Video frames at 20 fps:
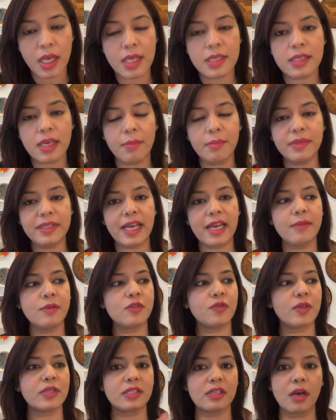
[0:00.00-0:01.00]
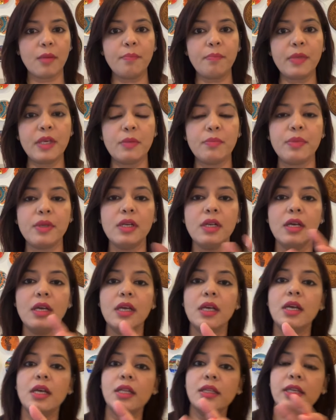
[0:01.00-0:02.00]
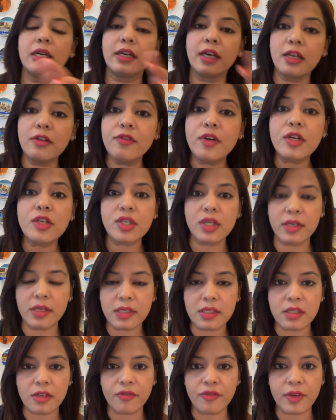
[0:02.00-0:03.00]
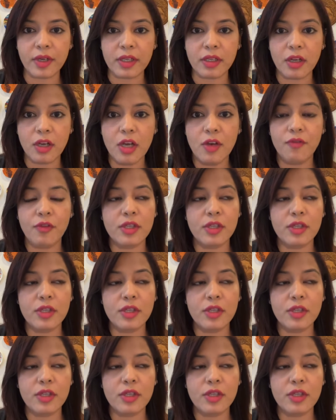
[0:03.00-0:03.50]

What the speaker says: Sometimes for some people, the conversion is different.